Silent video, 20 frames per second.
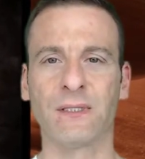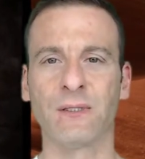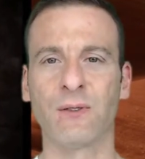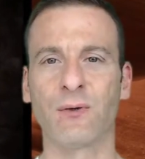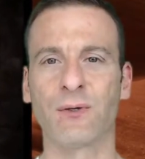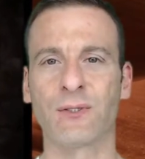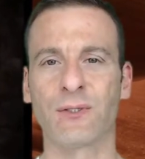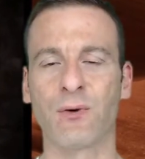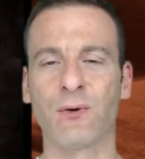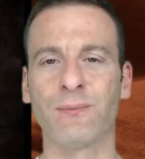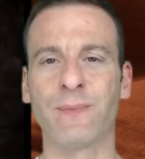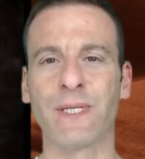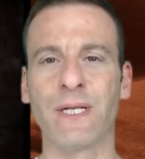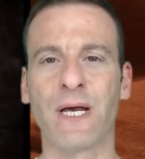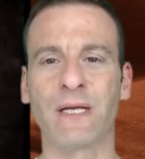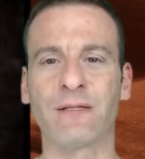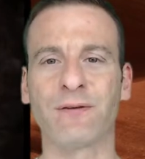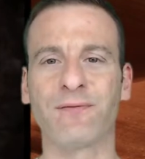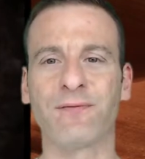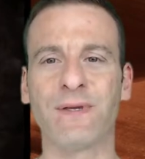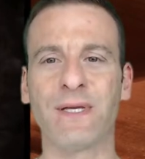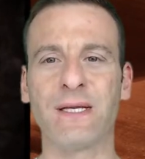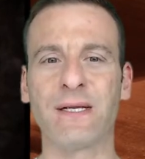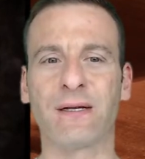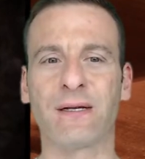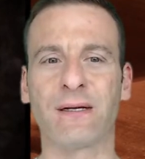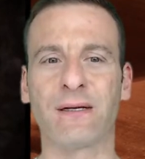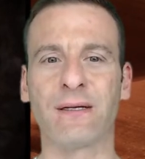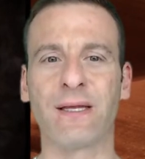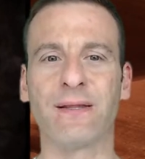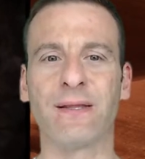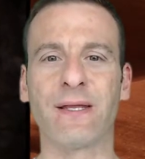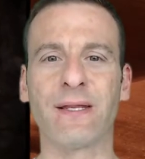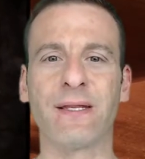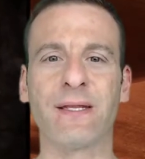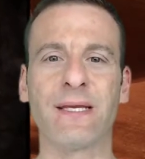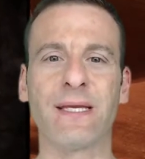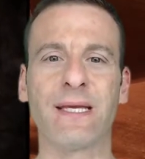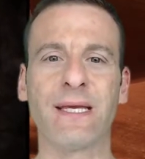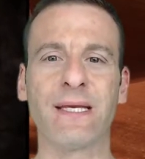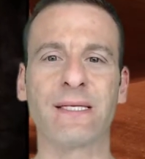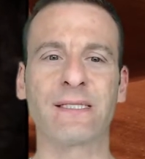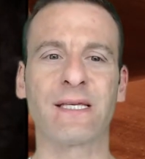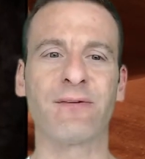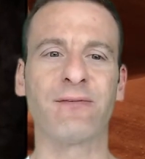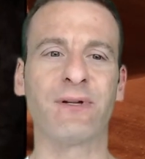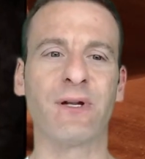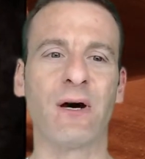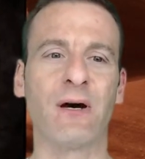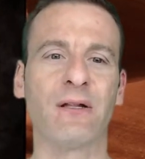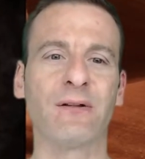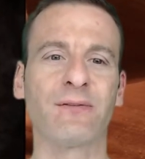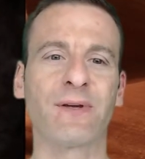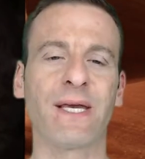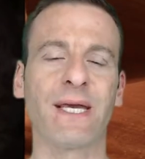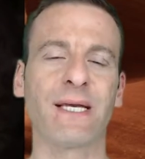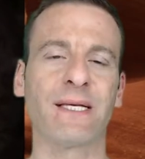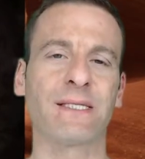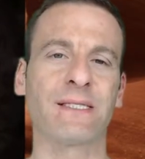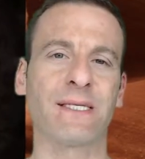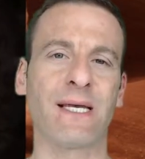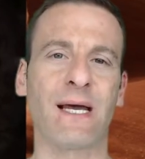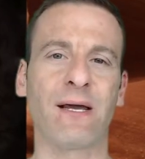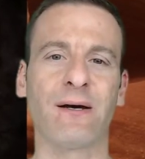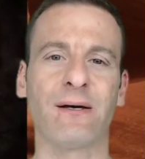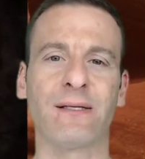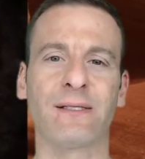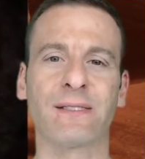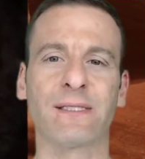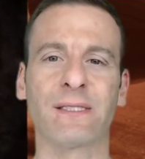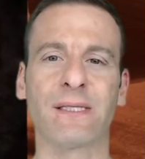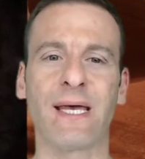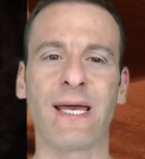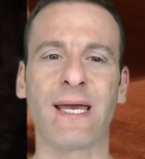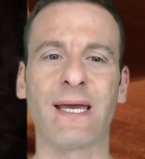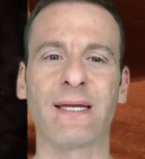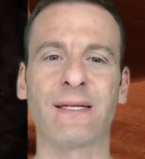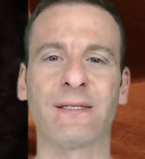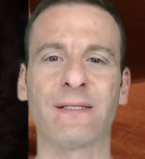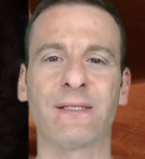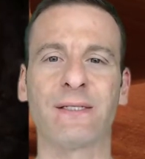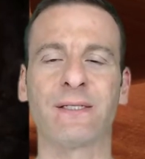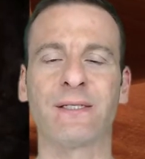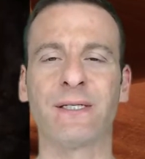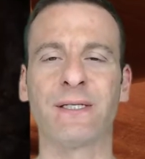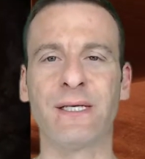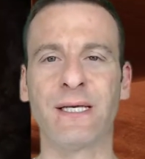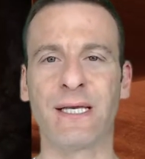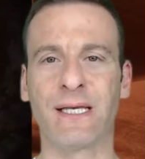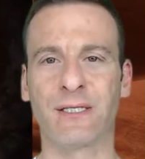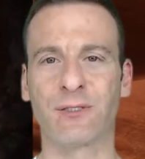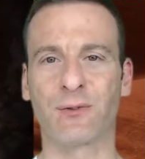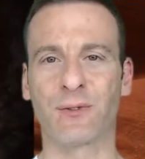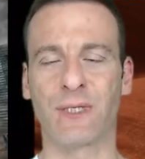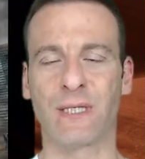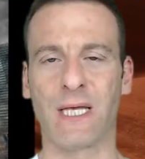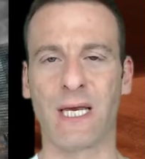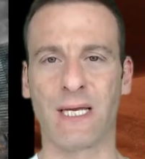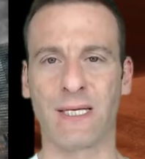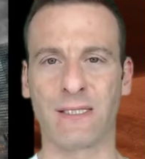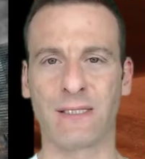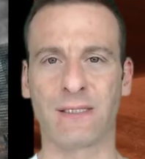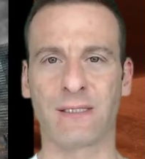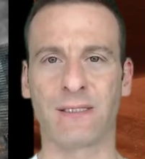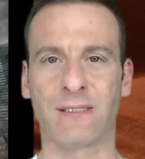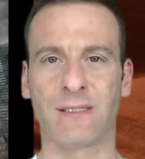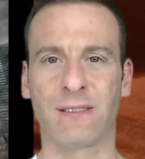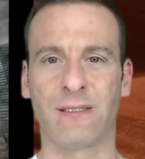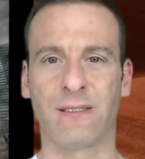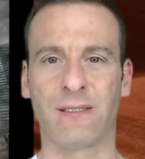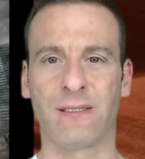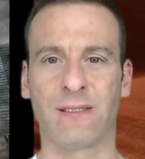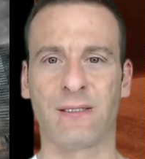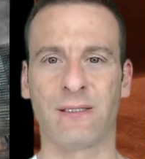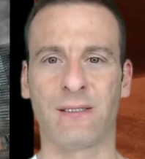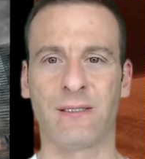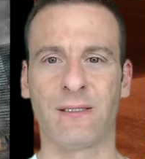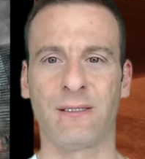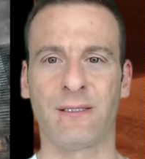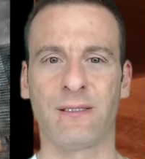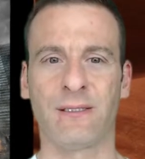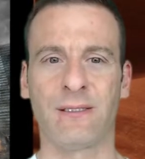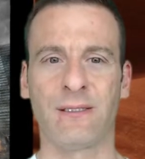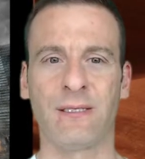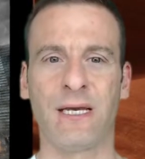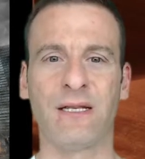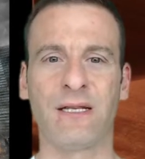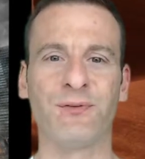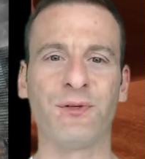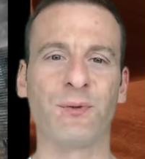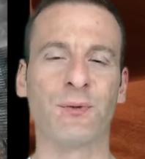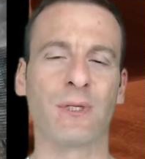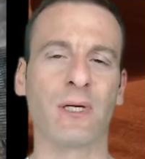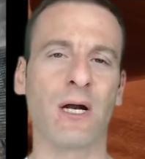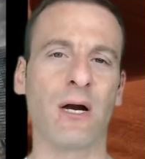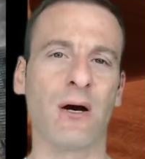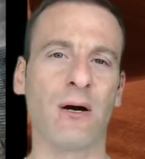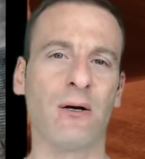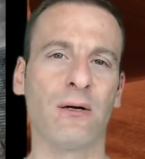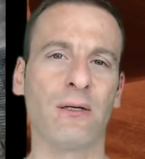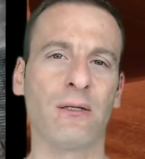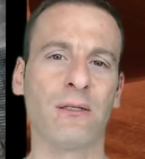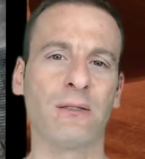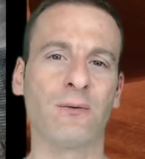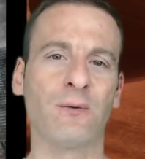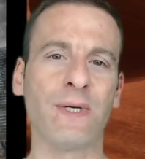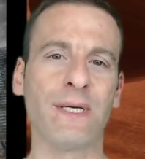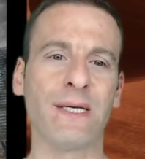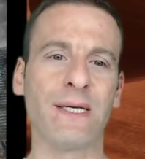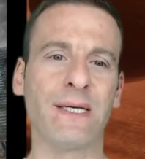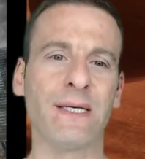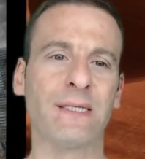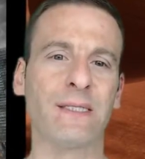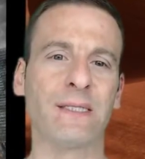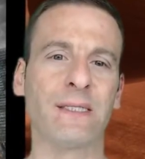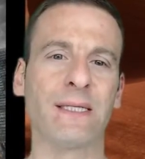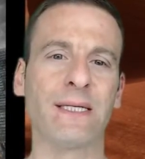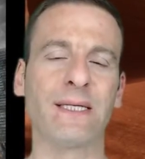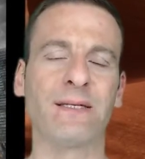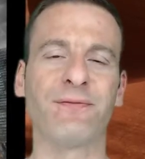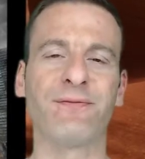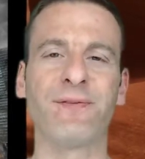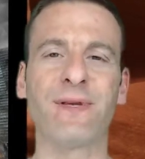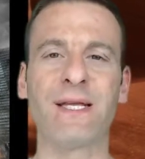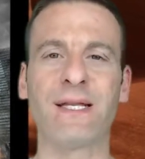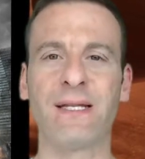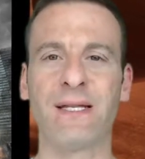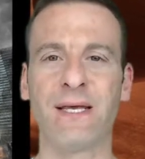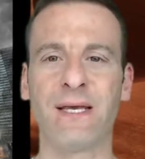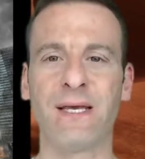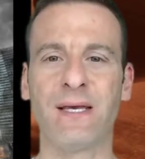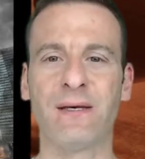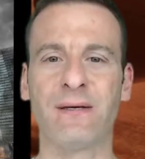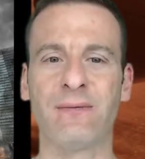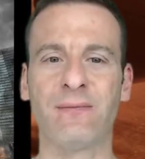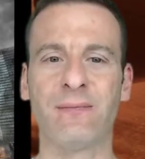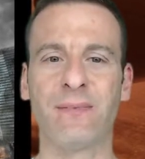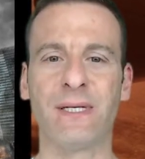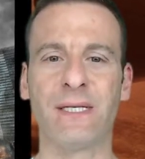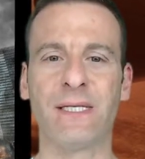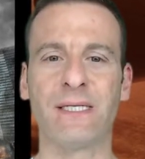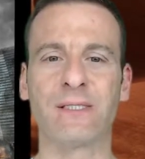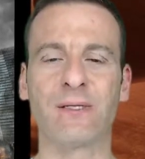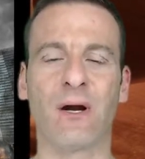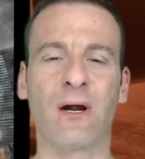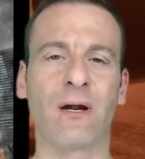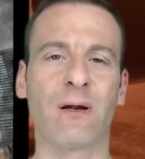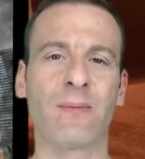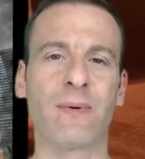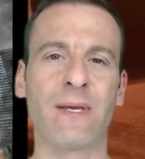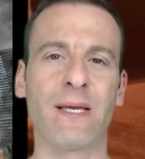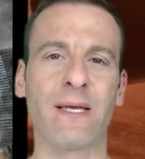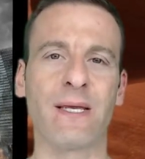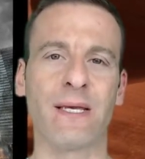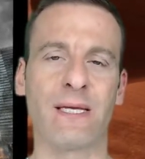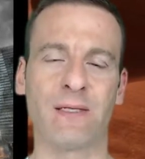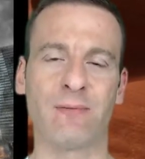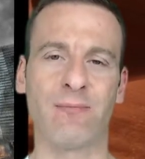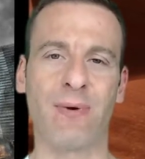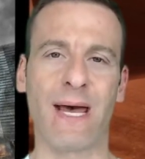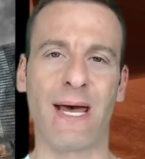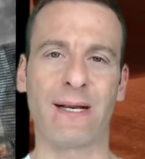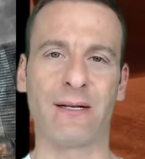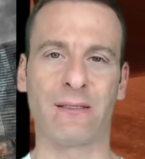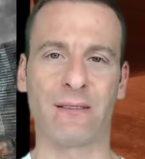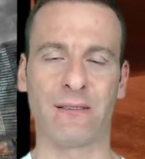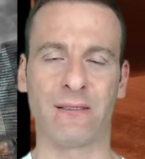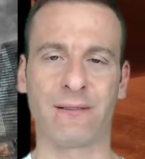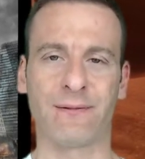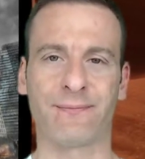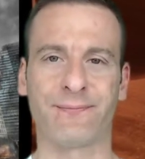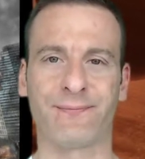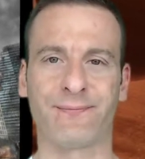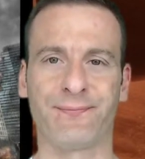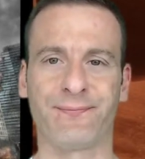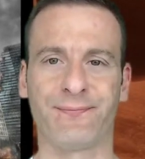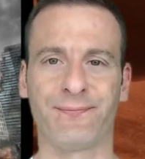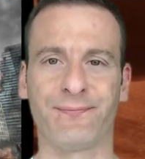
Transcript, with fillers: The Lord told me not to fear, and that he has given all of King Sihon's land to the Israelites. And if you recall, we easily defeated him and his army in battle.